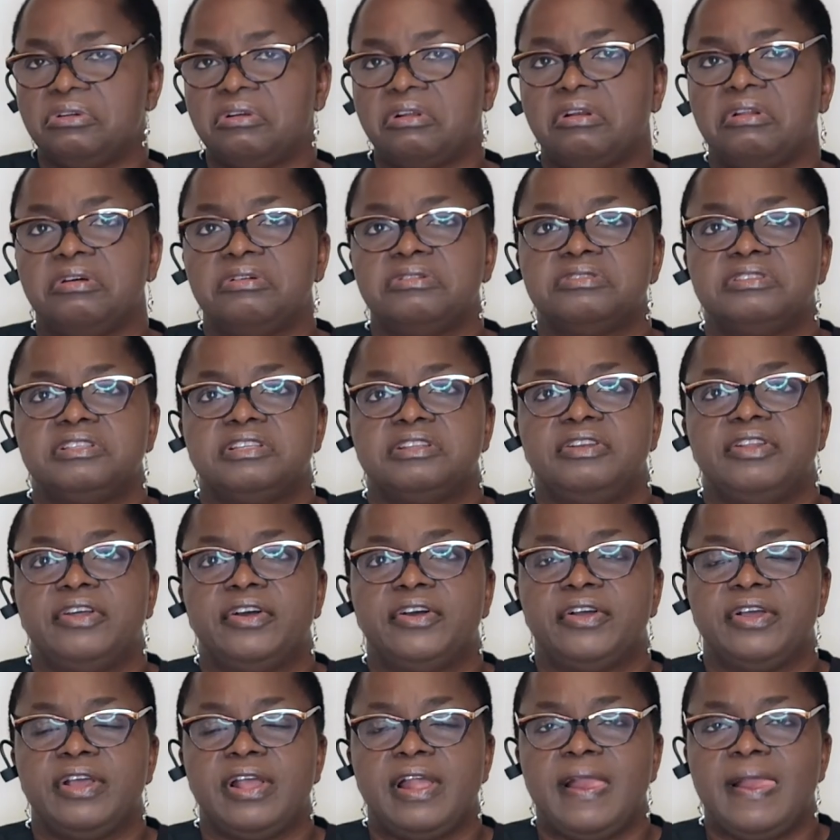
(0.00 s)
close the
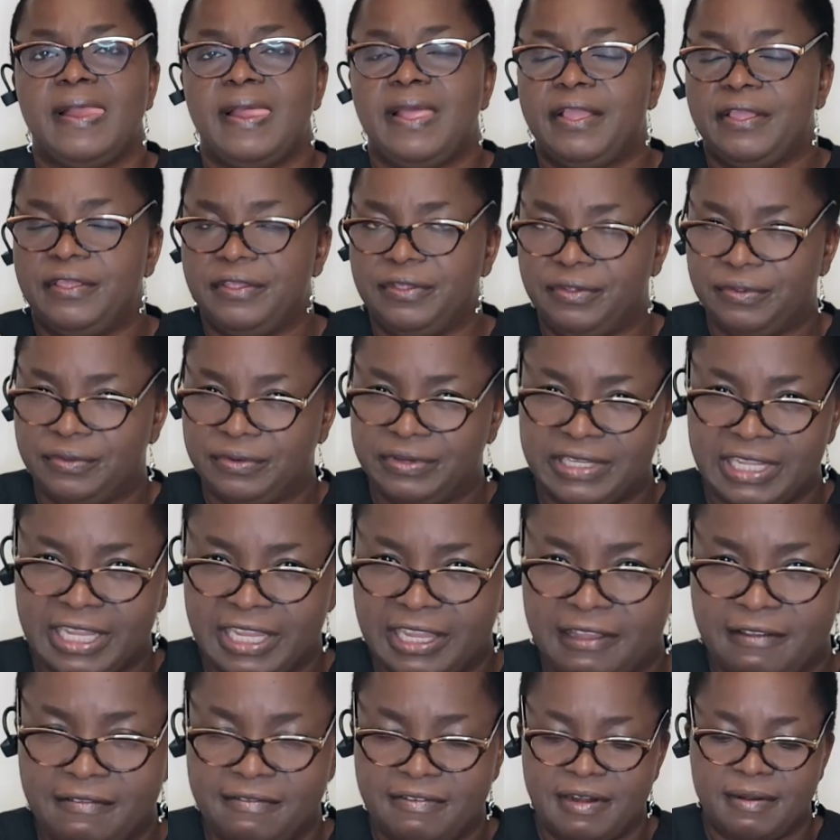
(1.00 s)
door you take
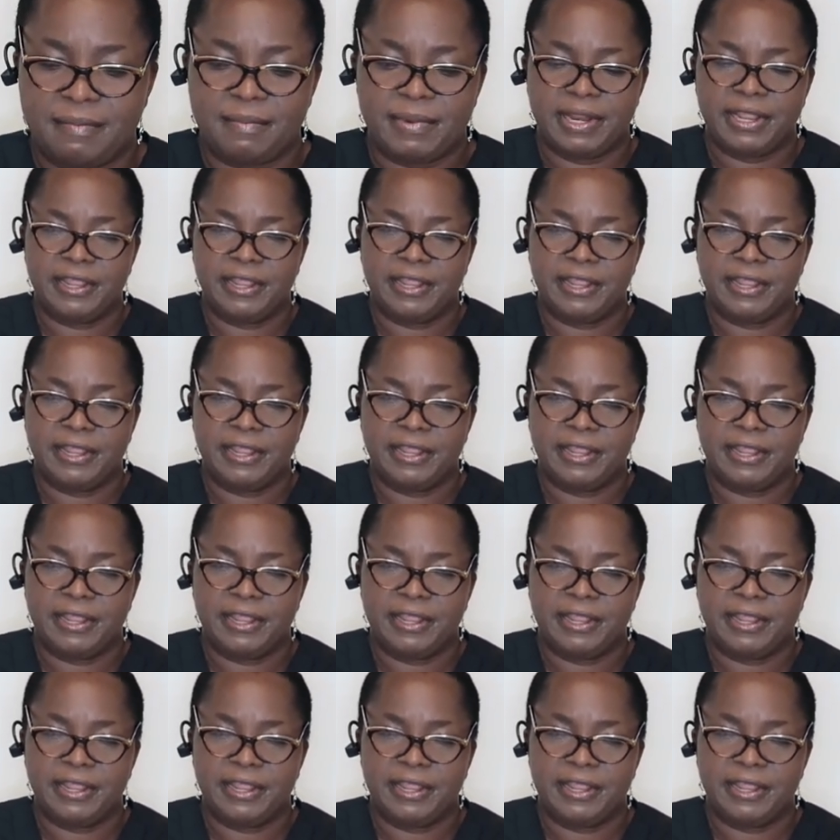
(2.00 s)
it from there